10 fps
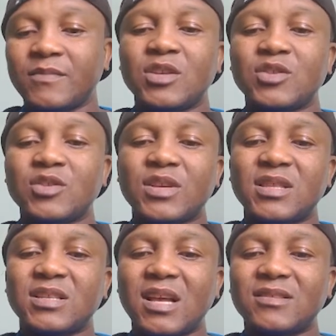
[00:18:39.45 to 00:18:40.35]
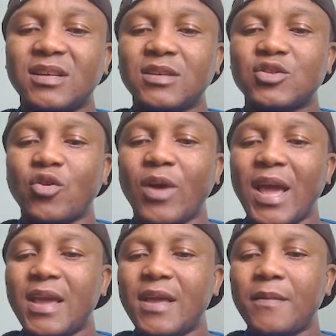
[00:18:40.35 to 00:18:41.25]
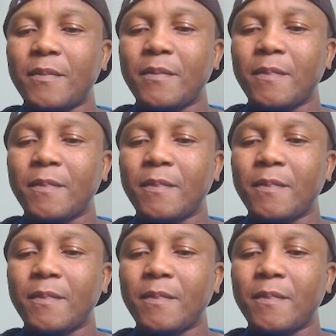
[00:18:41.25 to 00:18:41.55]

So this and this cancel. So a,